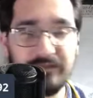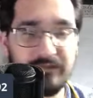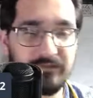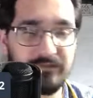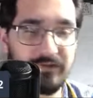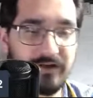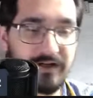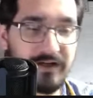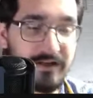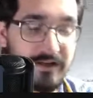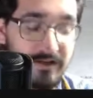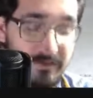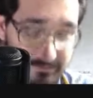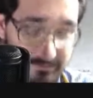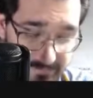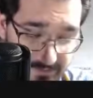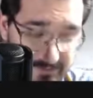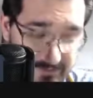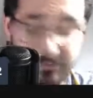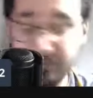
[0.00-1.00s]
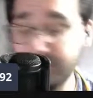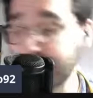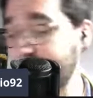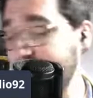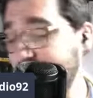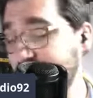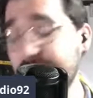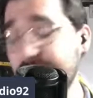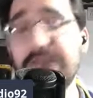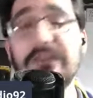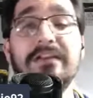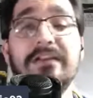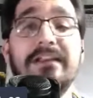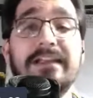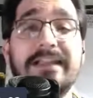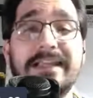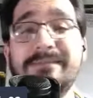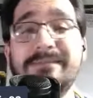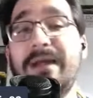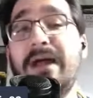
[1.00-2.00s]
right? But the only good thing
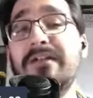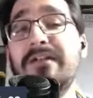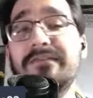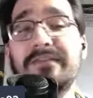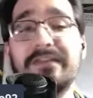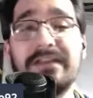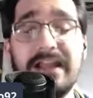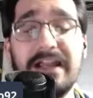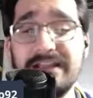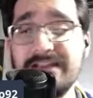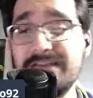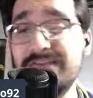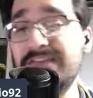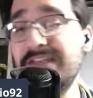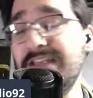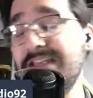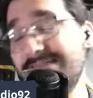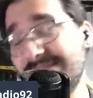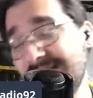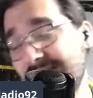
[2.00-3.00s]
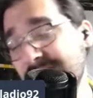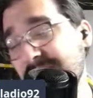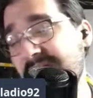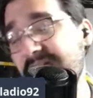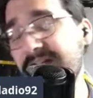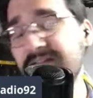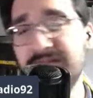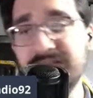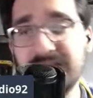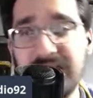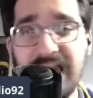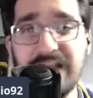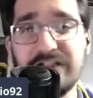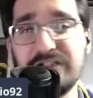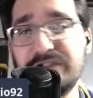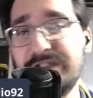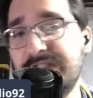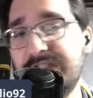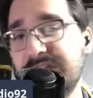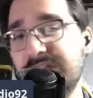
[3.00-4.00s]
that came out of it I can see is they made
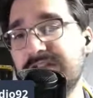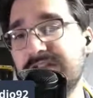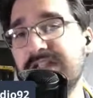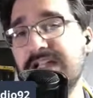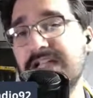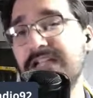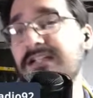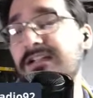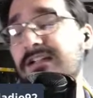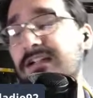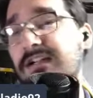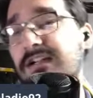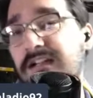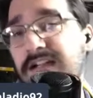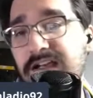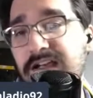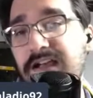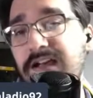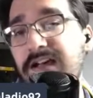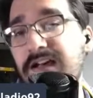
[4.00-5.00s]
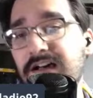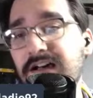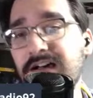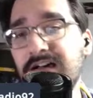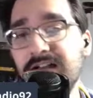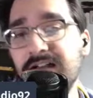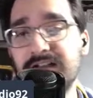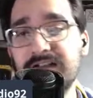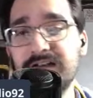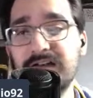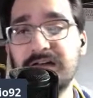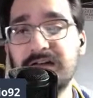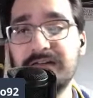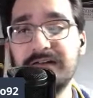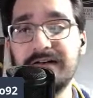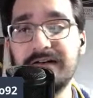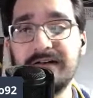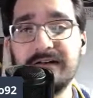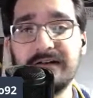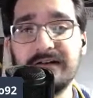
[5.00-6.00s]
Lashley look like a
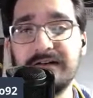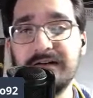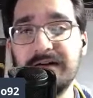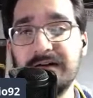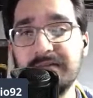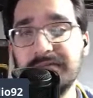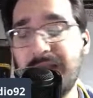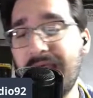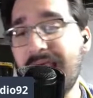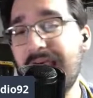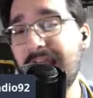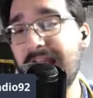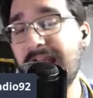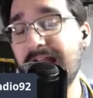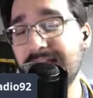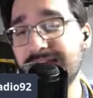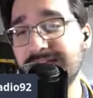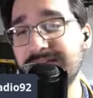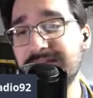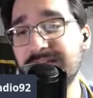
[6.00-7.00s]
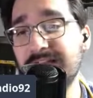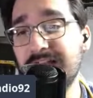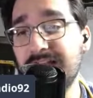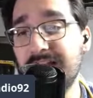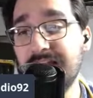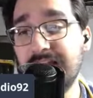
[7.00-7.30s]
badass,